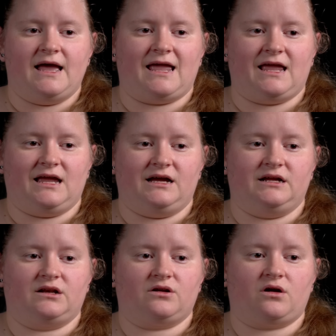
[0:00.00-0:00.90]

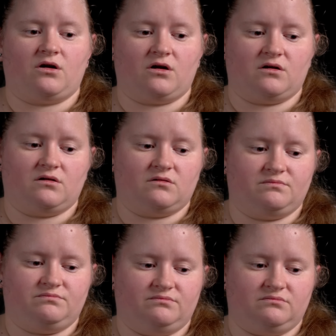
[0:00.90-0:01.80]
And
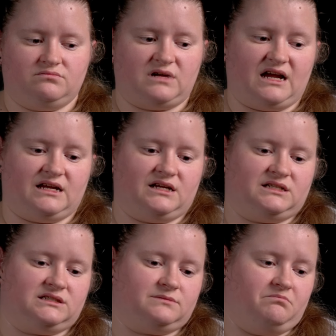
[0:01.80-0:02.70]
her, I
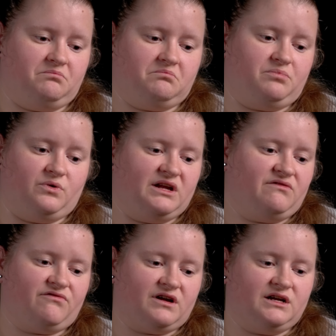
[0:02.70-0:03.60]
guess,
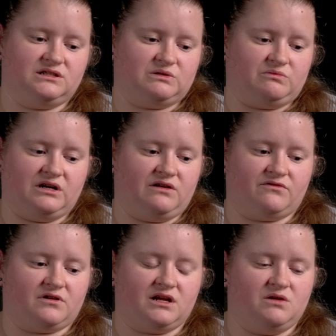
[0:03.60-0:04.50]
boyfriend,
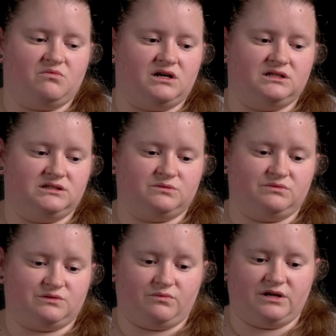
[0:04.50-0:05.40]
whatever he was
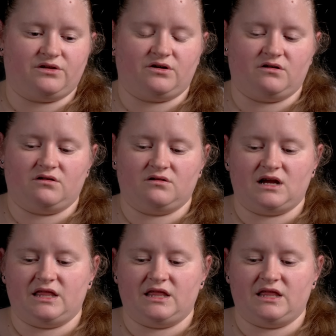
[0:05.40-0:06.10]
with her.